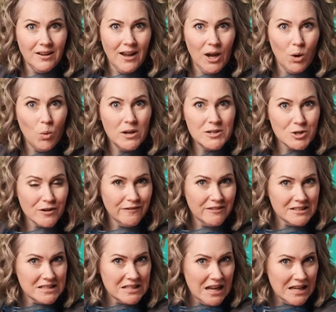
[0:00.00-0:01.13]
I wonder if
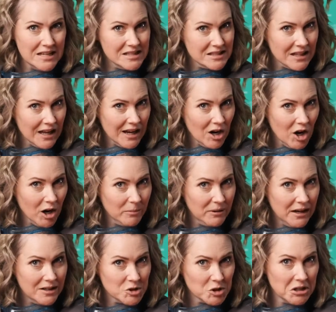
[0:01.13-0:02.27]
it tastes like
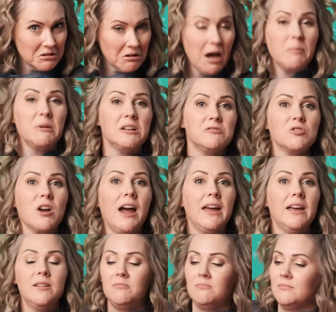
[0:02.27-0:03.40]
carbonation. I'm going to try
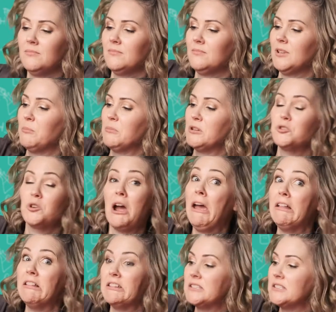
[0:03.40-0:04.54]
it.
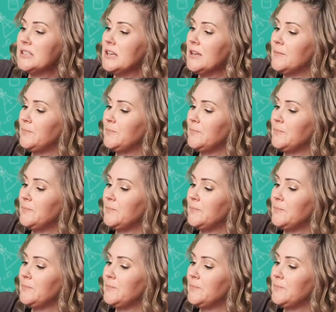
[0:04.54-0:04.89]
Let's see.